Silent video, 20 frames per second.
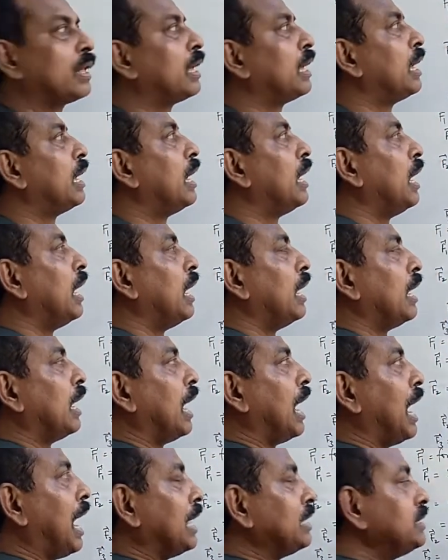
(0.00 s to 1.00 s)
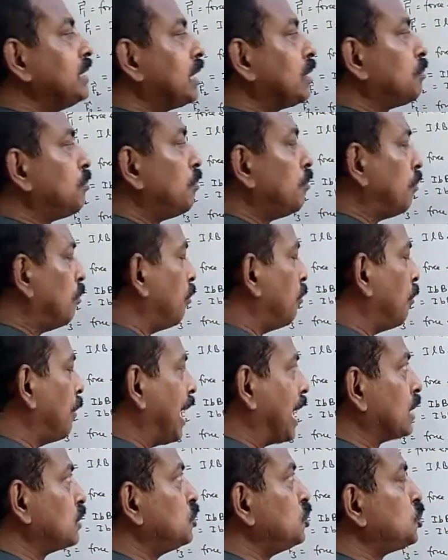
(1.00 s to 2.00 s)
Either magnitude
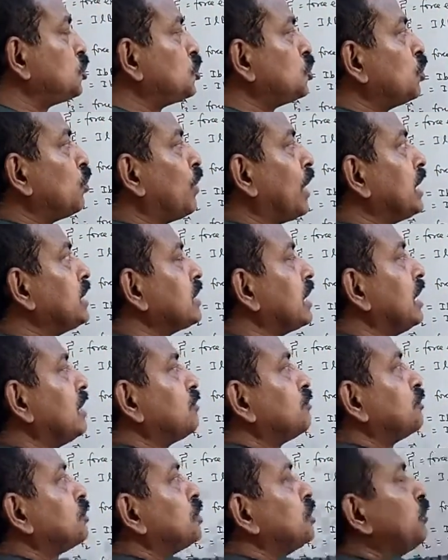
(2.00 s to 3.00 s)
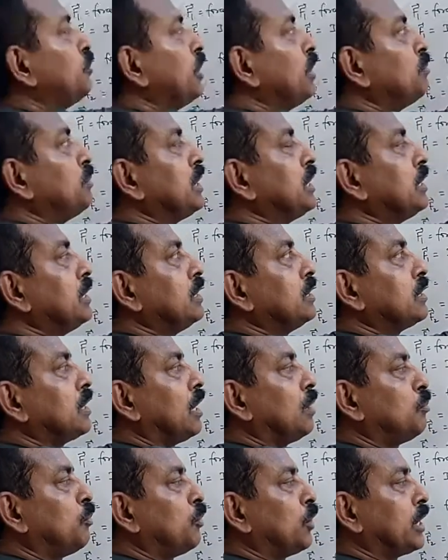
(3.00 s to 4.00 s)
wise F3 will be in the upward
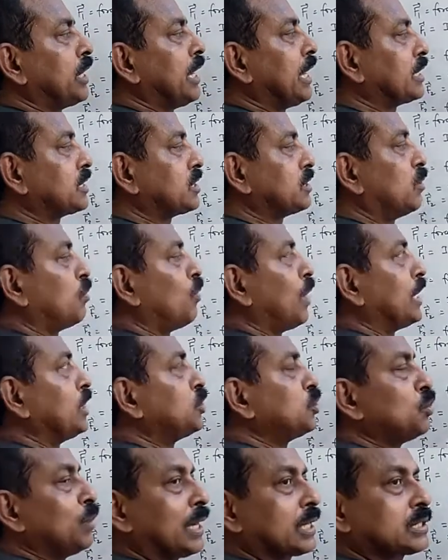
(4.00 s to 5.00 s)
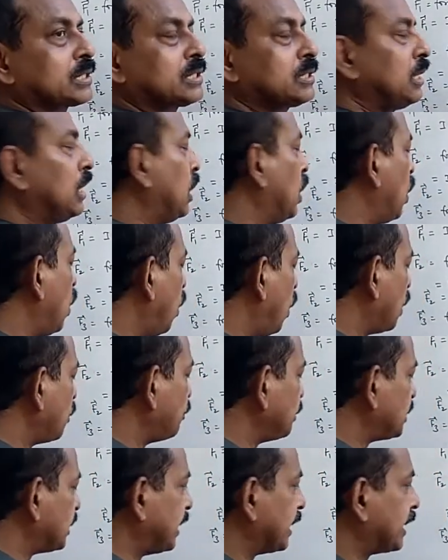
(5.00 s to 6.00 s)
direction Y to X, or with negative
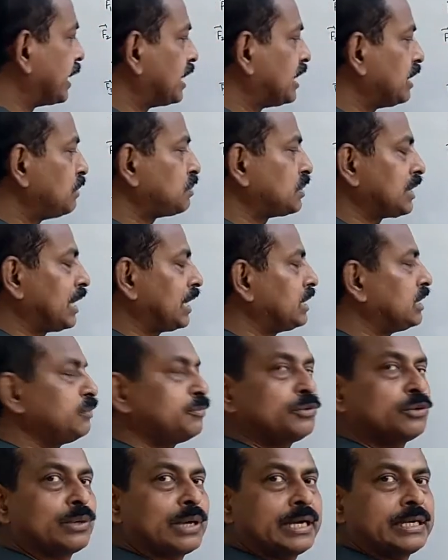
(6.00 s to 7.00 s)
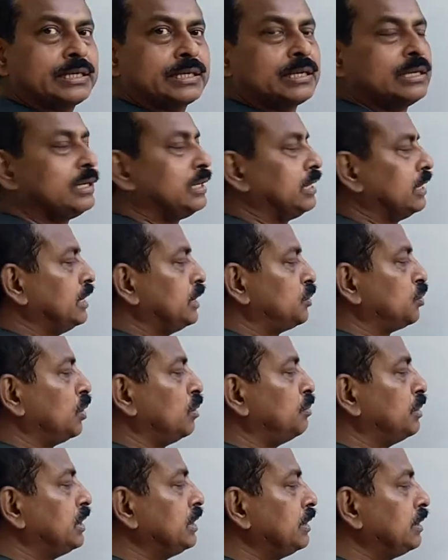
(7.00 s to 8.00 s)
sign if you write, it will be
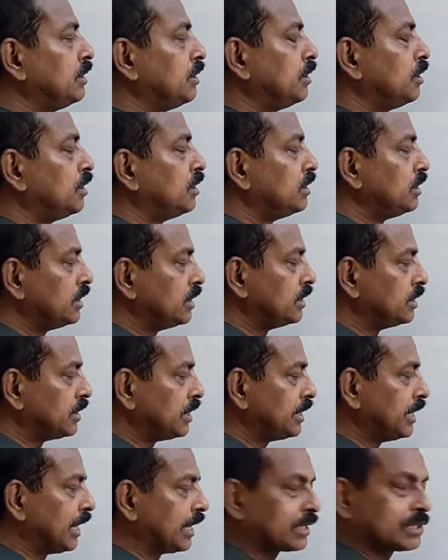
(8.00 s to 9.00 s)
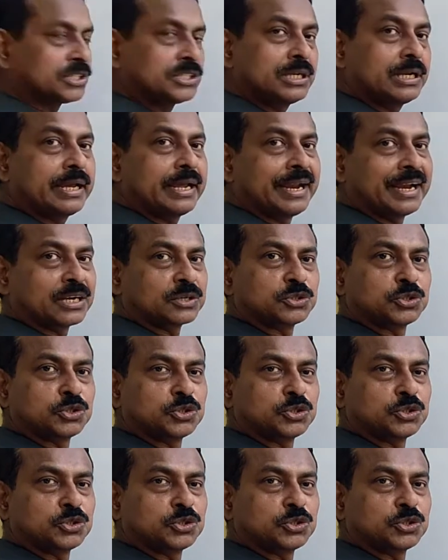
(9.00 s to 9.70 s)
in the direction X to Y.